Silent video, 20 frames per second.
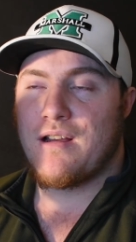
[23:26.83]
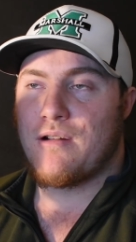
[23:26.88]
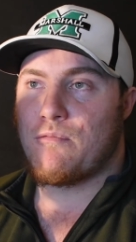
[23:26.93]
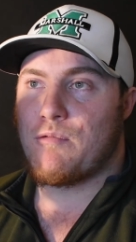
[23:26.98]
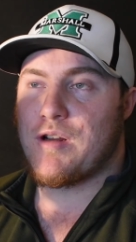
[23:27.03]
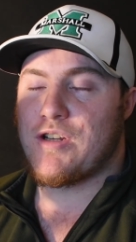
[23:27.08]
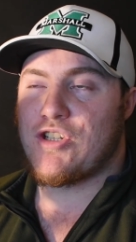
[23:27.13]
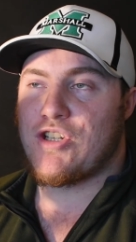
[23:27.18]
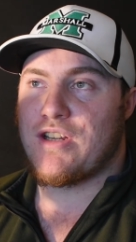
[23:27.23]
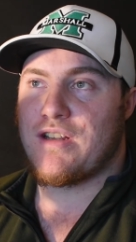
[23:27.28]

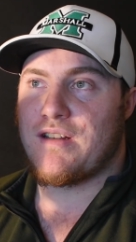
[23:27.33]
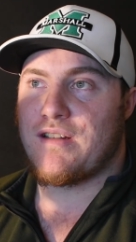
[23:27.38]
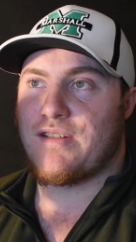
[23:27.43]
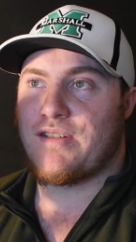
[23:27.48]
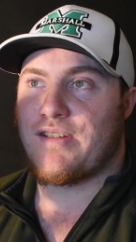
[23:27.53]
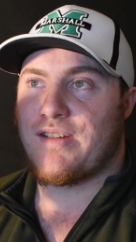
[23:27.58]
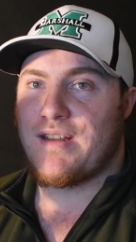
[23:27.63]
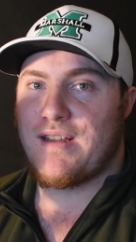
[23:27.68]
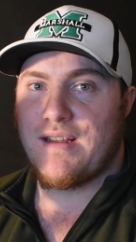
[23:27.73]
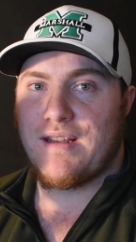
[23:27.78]
which
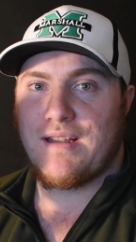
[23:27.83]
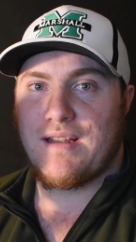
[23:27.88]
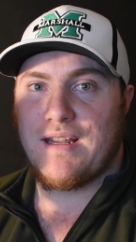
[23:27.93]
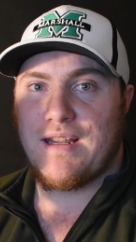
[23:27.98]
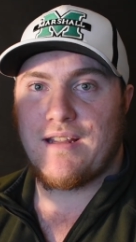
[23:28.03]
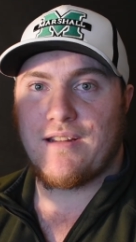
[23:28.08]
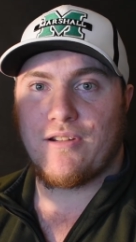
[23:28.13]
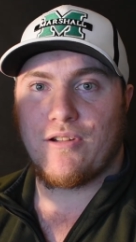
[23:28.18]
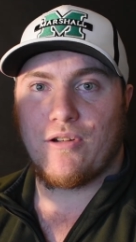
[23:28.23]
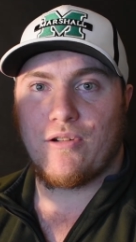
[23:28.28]
is
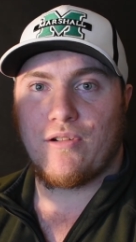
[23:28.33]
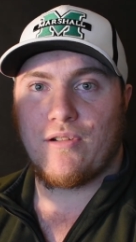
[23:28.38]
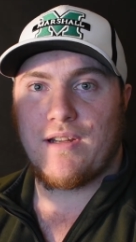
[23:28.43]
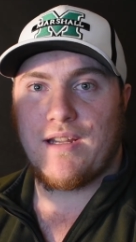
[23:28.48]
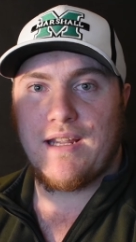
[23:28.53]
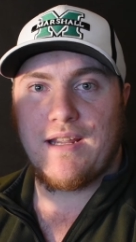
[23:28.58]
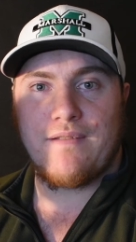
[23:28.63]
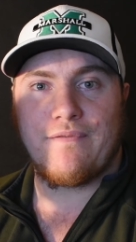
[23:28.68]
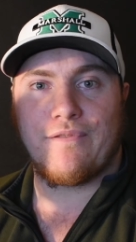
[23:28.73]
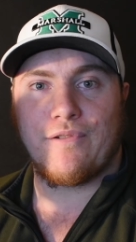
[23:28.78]
either
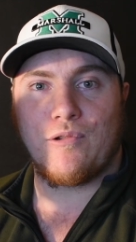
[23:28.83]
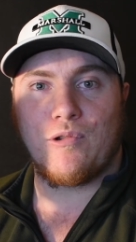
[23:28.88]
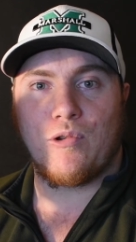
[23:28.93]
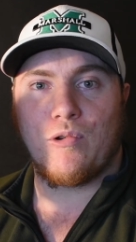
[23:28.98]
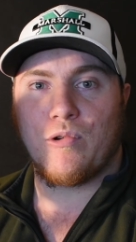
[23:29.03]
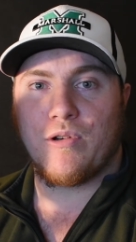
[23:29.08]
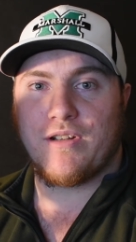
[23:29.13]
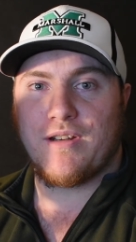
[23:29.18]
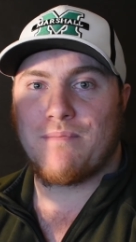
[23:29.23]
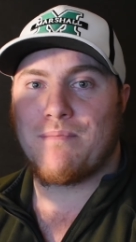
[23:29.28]
evil
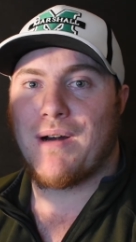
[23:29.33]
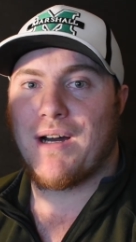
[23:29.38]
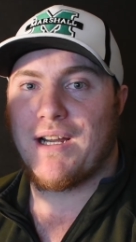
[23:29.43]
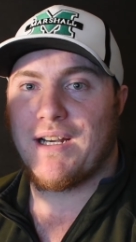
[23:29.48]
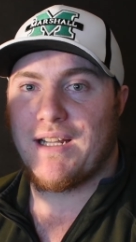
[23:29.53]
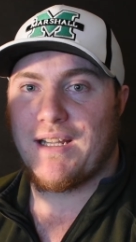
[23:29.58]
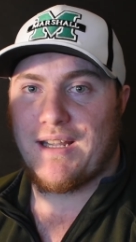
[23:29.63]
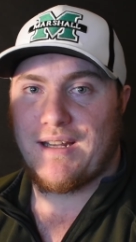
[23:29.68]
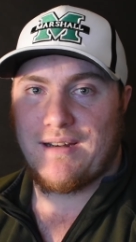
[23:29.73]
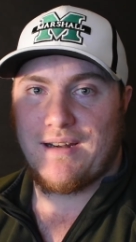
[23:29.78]
or
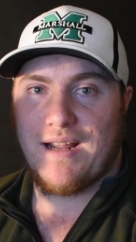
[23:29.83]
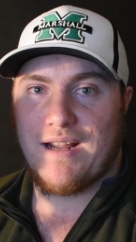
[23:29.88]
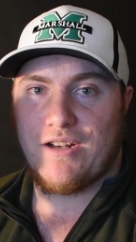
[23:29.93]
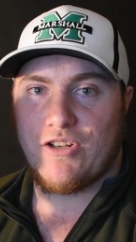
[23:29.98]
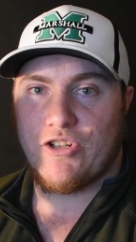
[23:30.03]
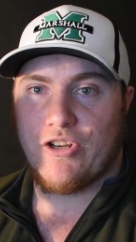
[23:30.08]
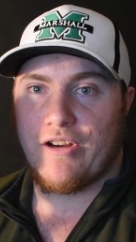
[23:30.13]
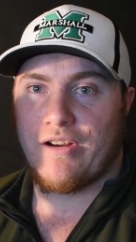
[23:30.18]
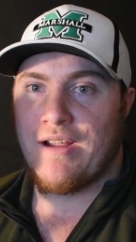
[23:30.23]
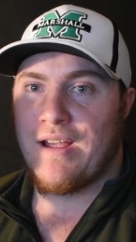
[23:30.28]
demonic in
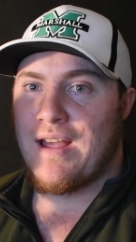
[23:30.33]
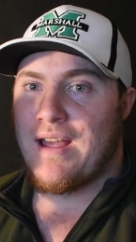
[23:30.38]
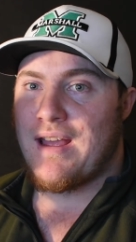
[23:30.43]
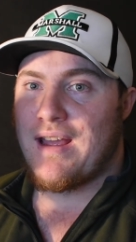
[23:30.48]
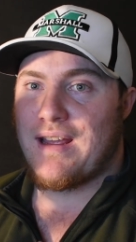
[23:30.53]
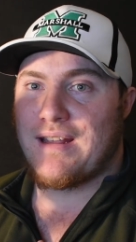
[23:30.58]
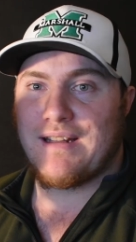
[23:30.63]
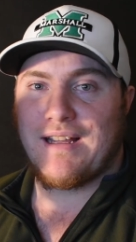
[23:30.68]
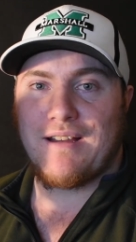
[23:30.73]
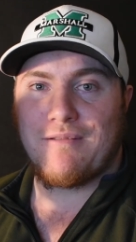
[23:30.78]
nature.
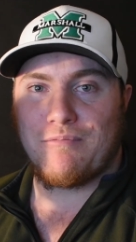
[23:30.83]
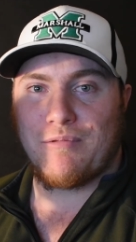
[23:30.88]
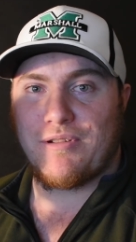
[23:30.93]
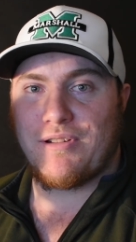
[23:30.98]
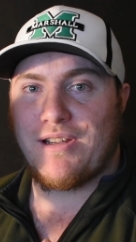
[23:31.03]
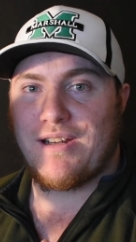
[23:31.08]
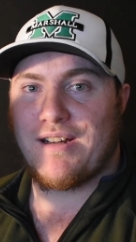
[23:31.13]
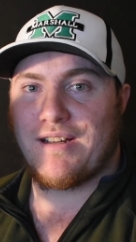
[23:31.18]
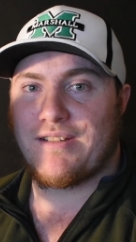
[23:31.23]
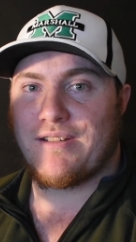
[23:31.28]
And that
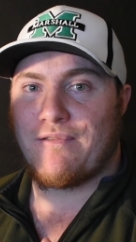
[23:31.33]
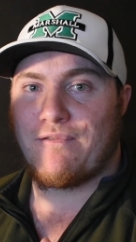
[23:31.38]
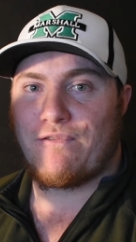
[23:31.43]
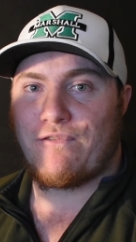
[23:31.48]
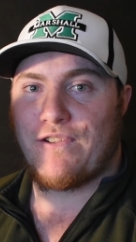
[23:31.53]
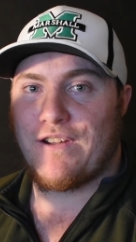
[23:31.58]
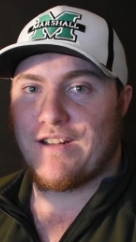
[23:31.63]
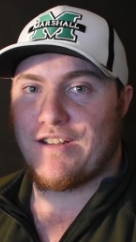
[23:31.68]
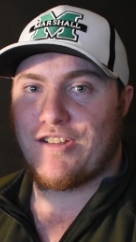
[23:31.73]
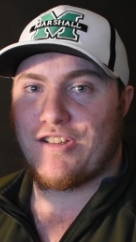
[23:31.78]
really doesn't
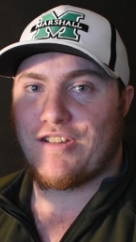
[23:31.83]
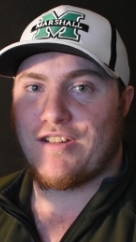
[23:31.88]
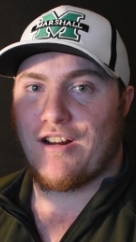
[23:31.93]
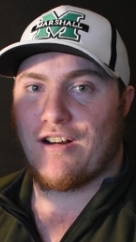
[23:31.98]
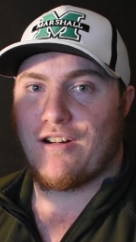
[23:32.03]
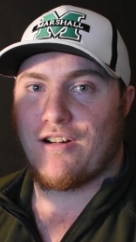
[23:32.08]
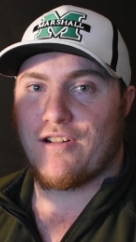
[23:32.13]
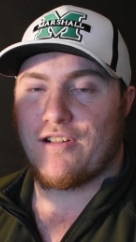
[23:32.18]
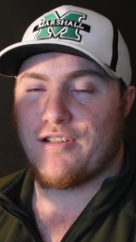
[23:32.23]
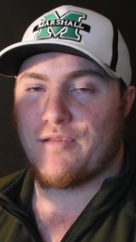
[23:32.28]
fit
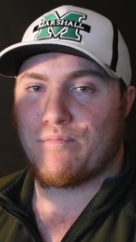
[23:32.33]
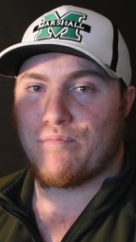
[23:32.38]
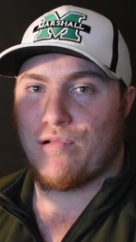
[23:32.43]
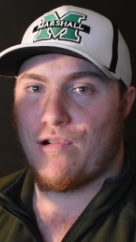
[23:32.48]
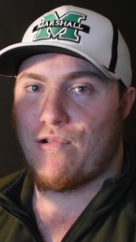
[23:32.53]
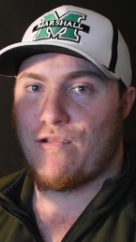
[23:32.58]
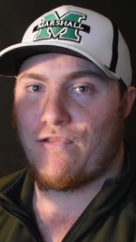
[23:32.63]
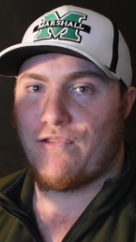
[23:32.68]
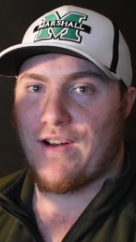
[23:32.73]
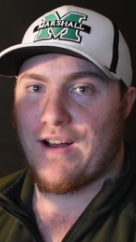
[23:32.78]
Star's
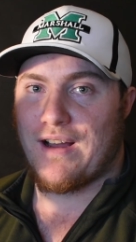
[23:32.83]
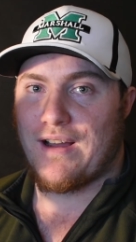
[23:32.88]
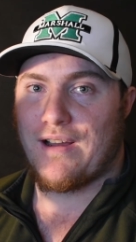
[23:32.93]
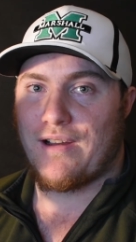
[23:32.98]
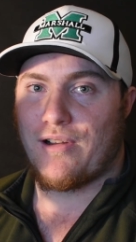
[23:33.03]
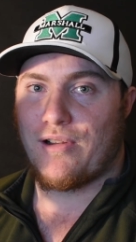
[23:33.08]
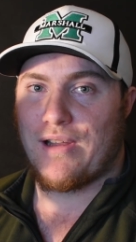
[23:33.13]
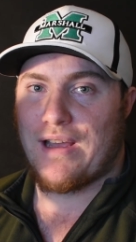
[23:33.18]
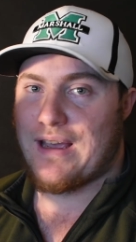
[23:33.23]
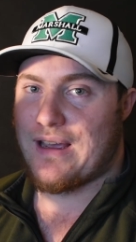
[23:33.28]

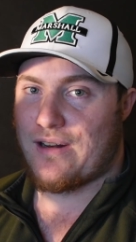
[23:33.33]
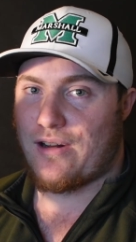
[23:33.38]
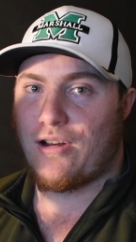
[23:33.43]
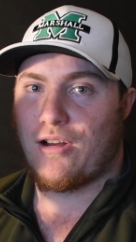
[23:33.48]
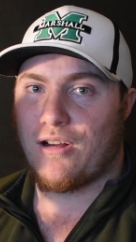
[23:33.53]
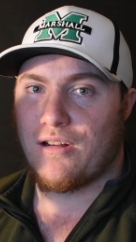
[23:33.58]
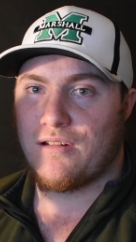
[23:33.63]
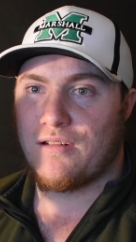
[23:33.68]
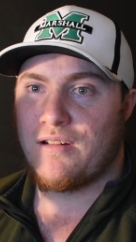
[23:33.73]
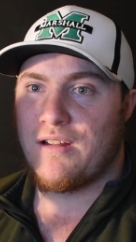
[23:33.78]
profile at
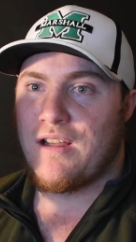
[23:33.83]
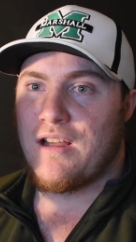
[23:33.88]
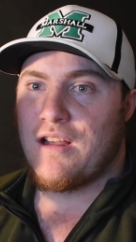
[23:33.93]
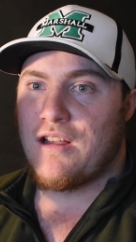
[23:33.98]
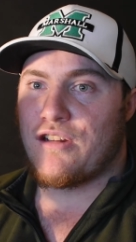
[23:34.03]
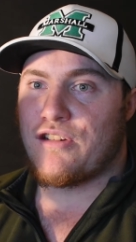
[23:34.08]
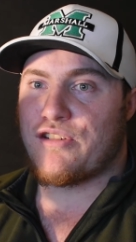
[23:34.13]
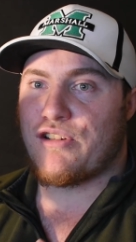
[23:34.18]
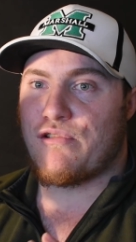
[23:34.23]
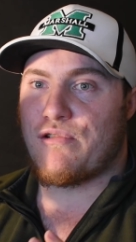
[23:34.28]
all.
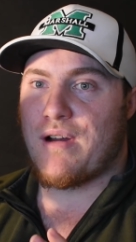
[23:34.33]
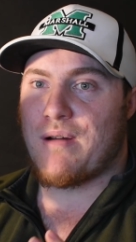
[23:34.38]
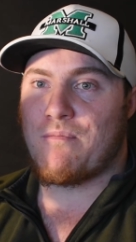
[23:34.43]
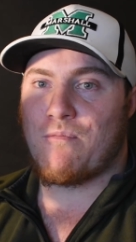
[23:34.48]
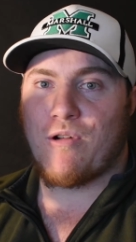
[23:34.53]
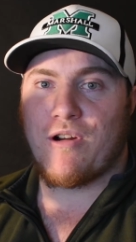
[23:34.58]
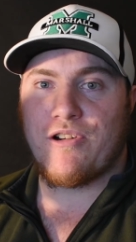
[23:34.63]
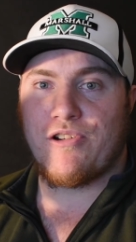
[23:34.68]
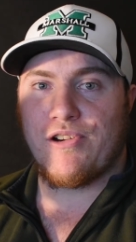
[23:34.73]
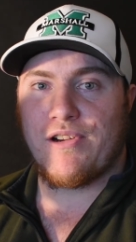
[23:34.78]
So I'm
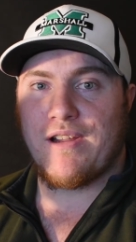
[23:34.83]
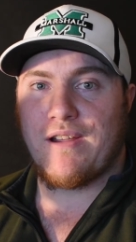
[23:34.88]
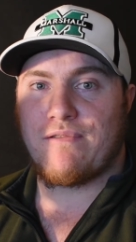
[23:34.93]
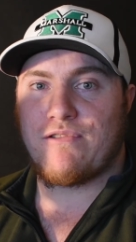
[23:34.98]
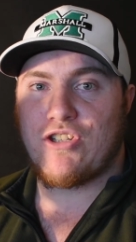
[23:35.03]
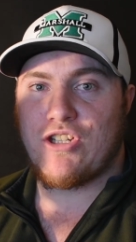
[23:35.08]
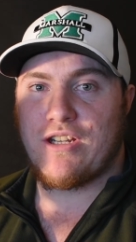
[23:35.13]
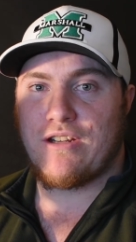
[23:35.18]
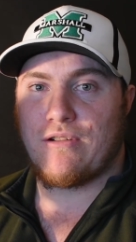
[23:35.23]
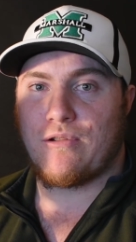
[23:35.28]
wondering if
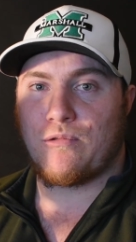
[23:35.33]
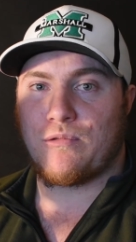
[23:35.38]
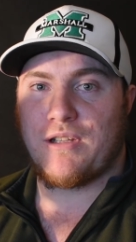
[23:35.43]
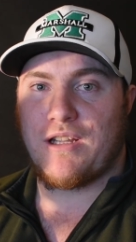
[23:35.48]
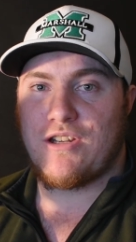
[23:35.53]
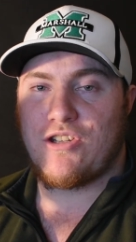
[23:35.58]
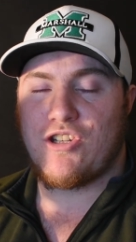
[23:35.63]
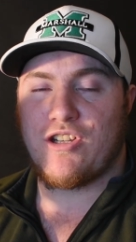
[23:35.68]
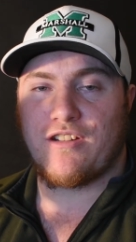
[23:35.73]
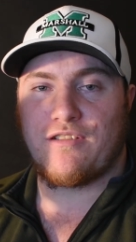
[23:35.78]
she
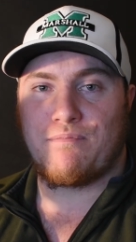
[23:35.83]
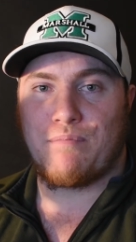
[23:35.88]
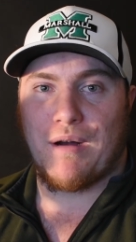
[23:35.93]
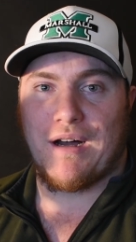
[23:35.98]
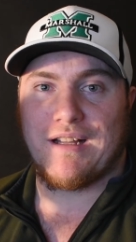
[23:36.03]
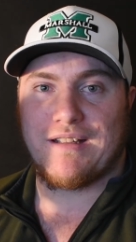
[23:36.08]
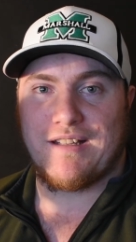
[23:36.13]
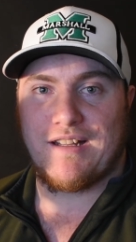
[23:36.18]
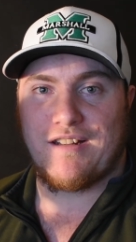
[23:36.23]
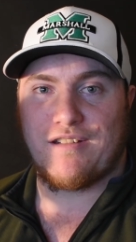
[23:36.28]
only just
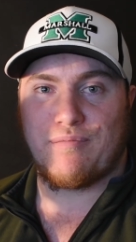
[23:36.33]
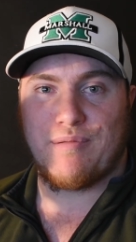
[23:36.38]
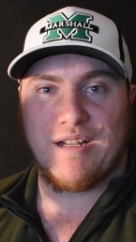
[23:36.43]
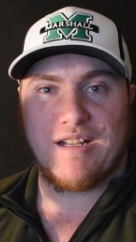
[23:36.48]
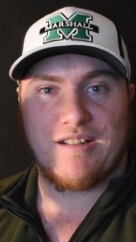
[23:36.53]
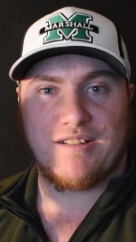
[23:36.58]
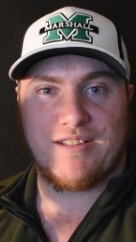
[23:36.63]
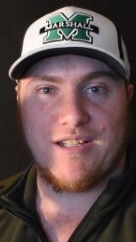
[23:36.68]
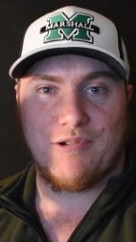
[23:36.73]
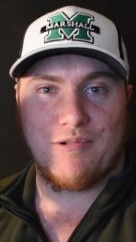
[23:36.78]
bought these
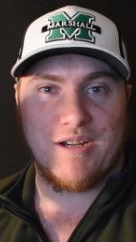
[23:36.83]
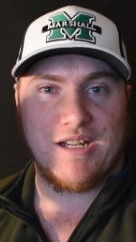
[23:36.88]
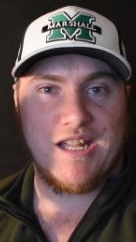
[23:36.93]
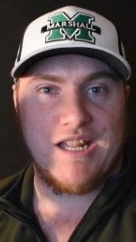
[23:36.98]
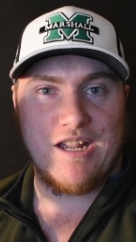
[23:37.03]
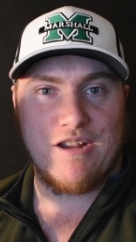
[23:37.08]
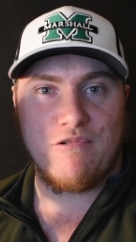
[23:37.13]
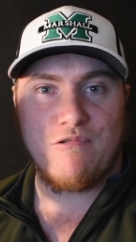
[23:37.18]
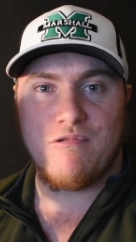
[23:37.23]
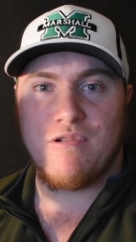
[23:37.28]
because they were
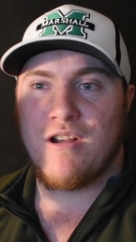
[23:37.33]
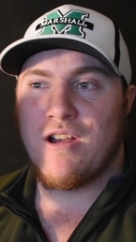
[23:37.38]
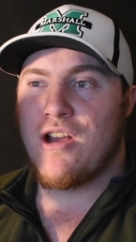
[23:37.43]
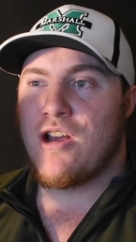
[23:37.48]
cute,